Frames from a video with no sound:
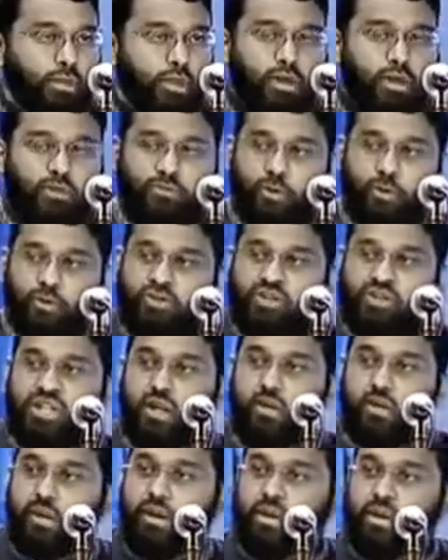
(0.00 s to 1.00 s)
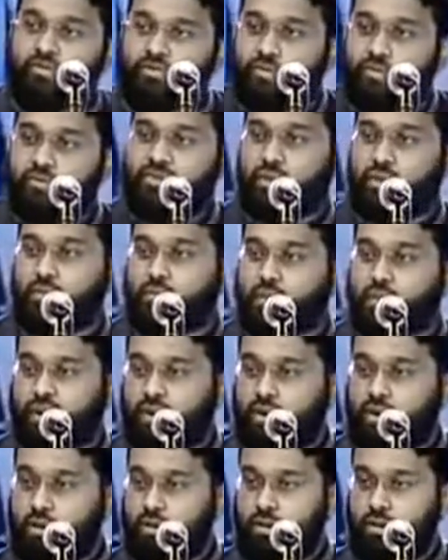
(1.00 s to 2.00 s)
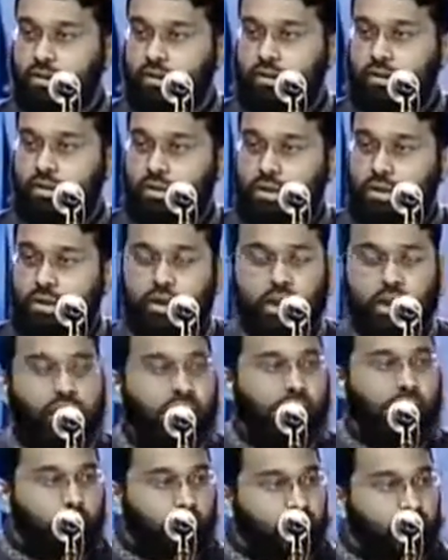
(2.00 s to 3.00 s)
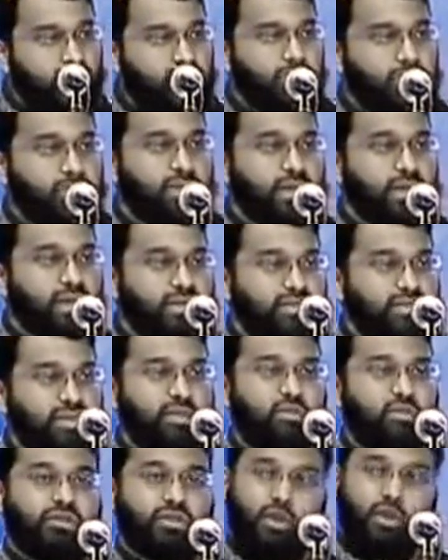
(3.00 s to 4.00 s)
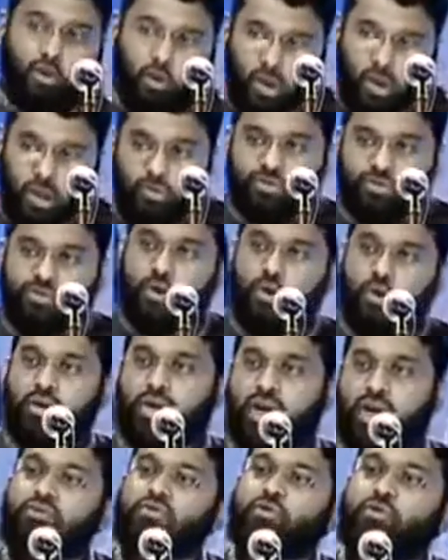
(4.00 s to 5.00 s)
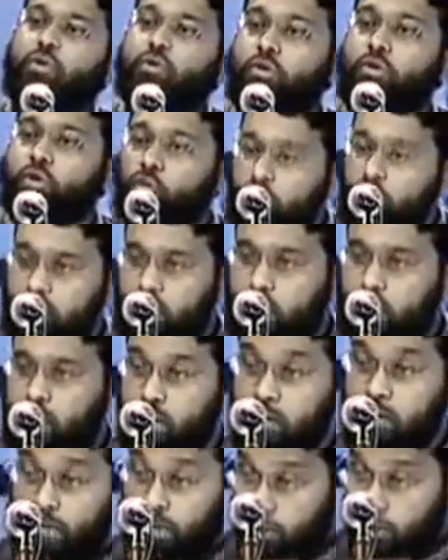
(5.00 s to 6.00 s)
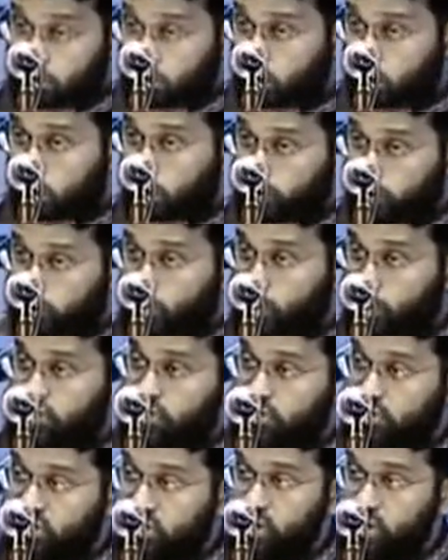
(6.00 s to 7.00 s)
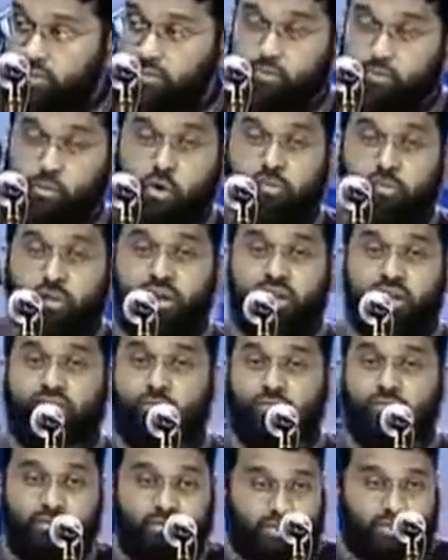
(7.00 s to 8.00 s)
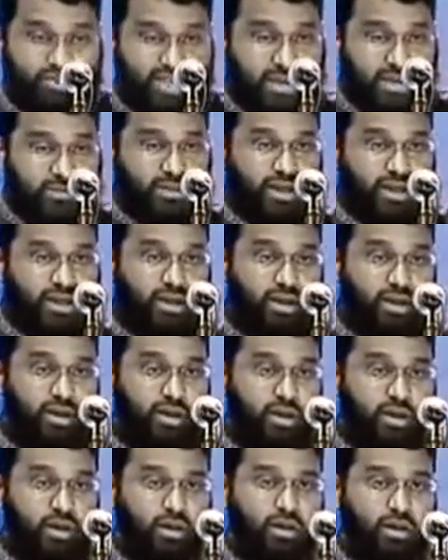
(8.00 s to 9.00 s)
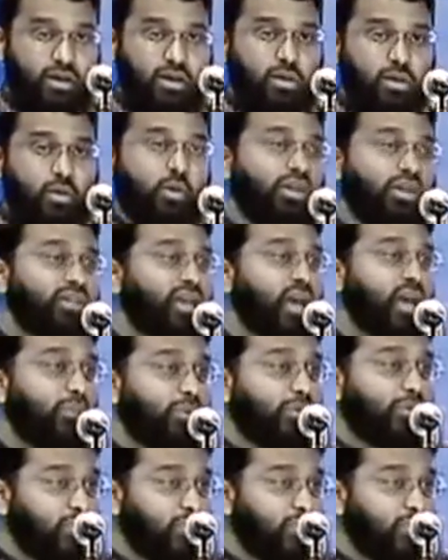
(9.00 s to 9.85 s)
If you steal money from somebody and then you meet him the next day and you say, oh, I'm sorry, I have stolen your money. But in your heart, you want to steal more money from them the same day. What type of